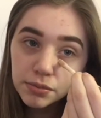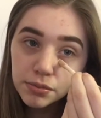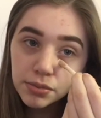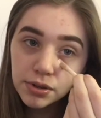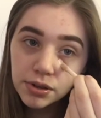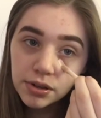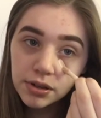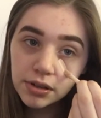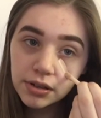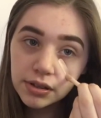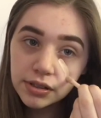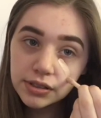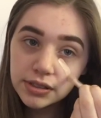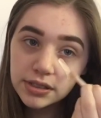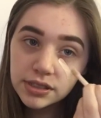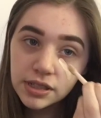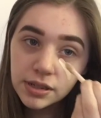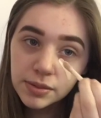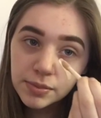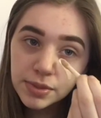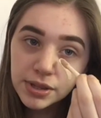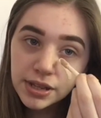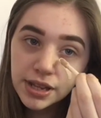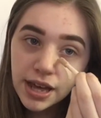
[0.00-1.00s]
put
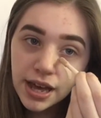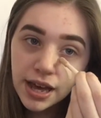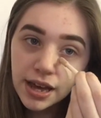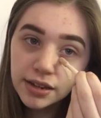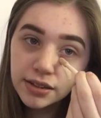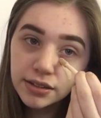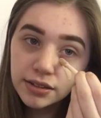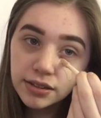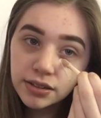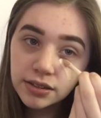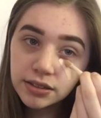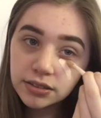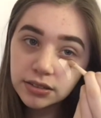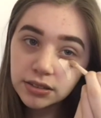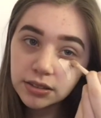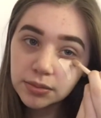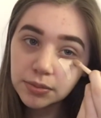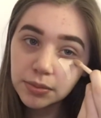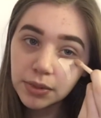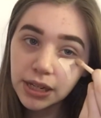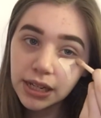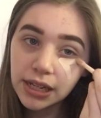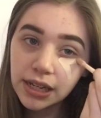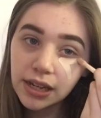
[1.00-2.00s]
some of that under
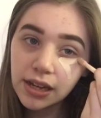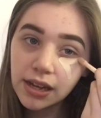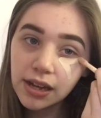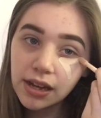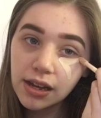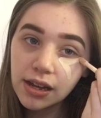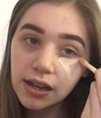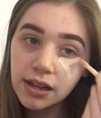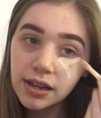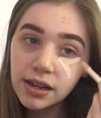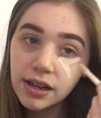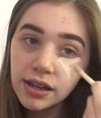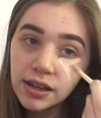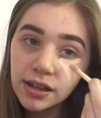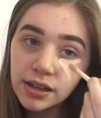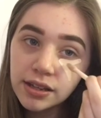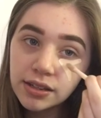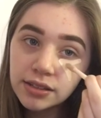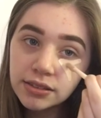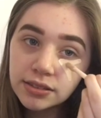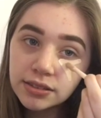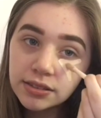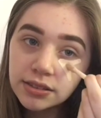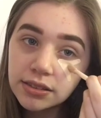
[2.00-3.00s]
my
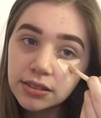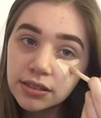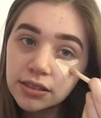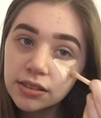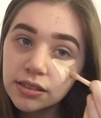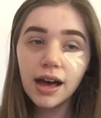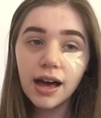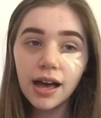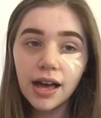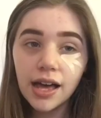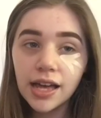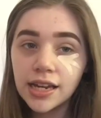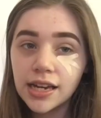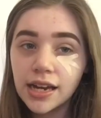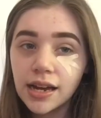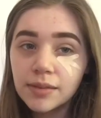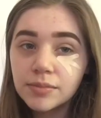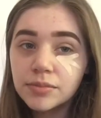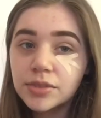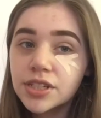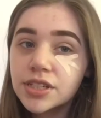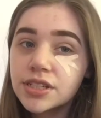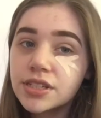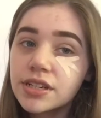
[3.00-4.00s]
eyes. And
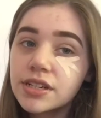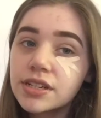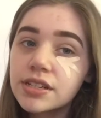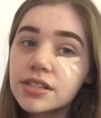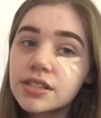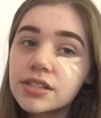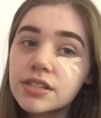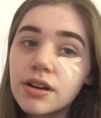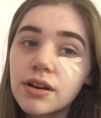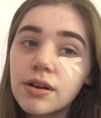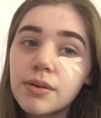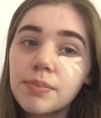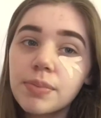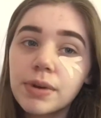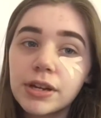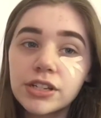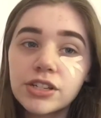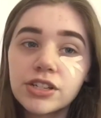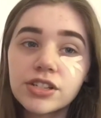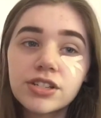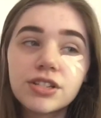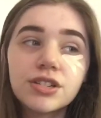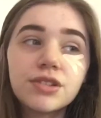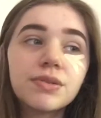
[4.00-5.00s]
I'm just going to start by
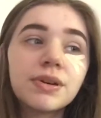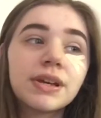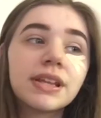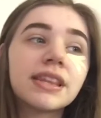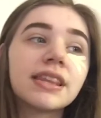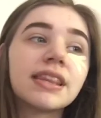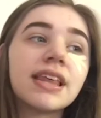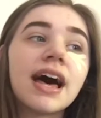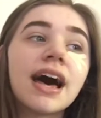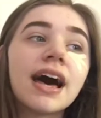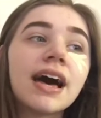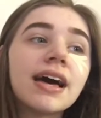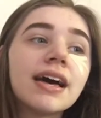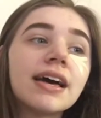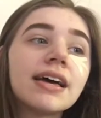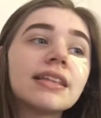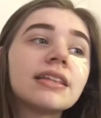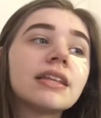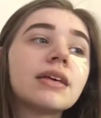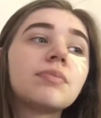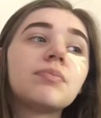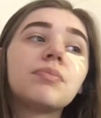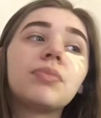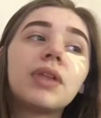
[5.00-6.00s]
just doing that
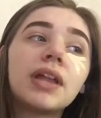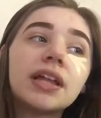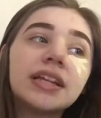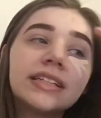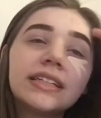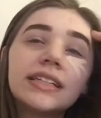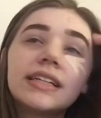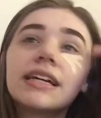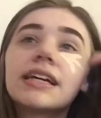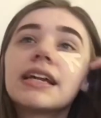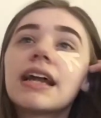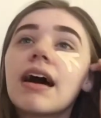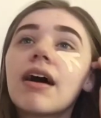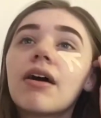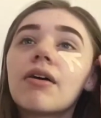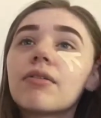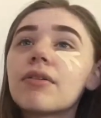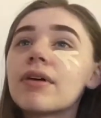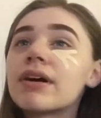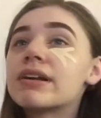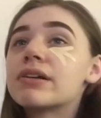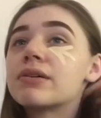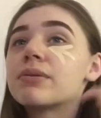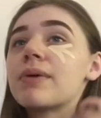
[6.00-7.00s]
and then blending it out
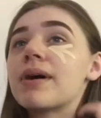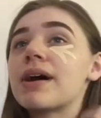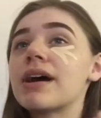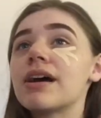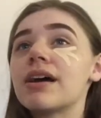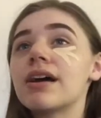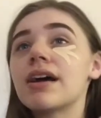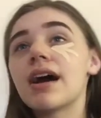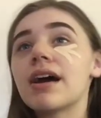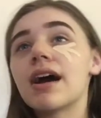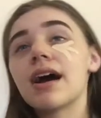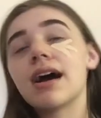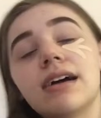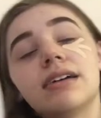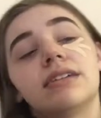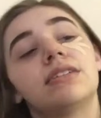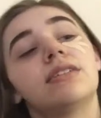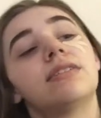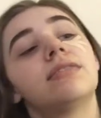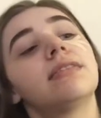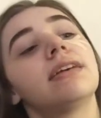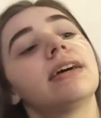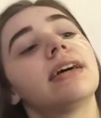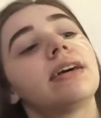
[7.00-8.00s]
right away. I
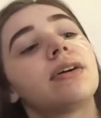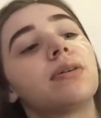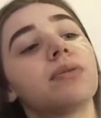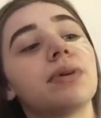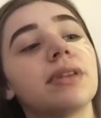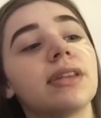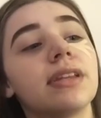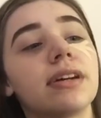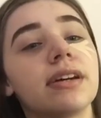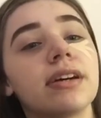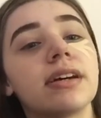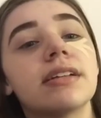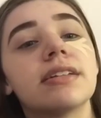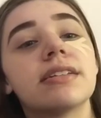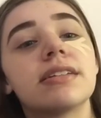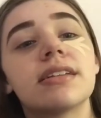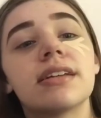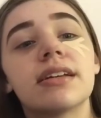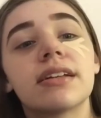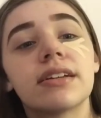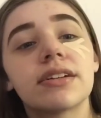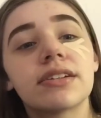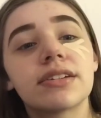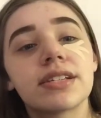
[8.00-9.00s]
don't like when the
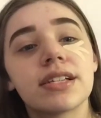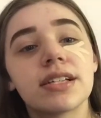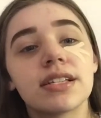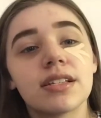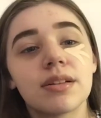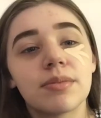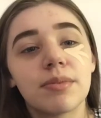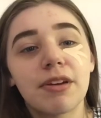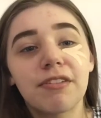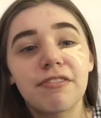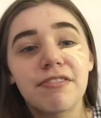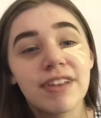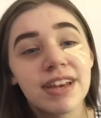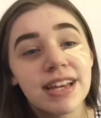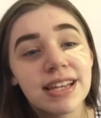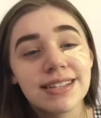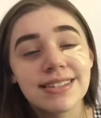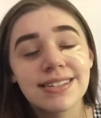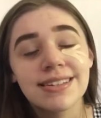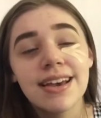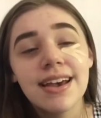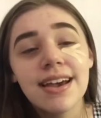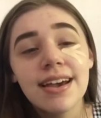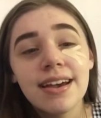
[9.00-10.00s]
concealer sits on my
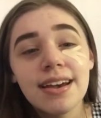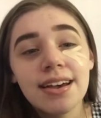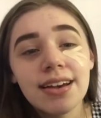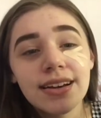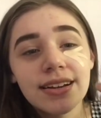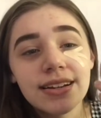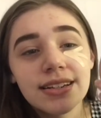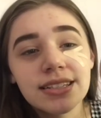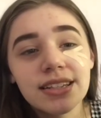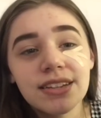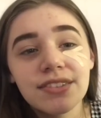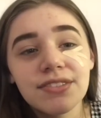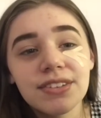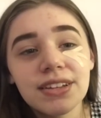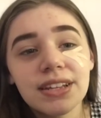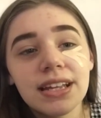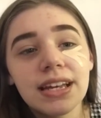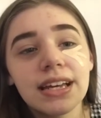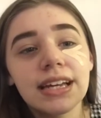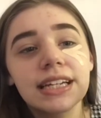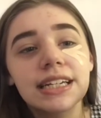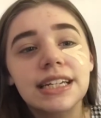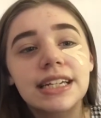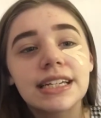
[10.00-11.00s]
face because I feel
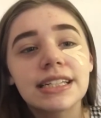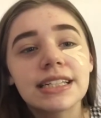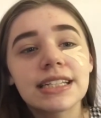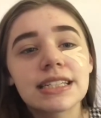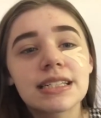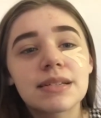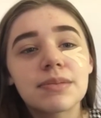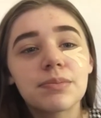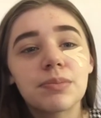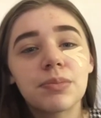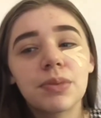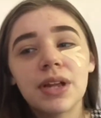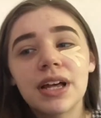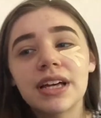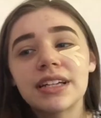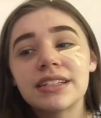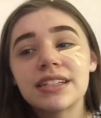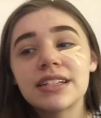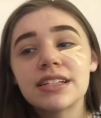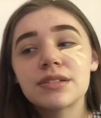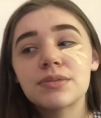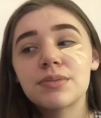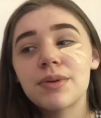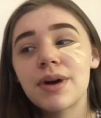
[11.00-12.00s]
like it doesn't blend as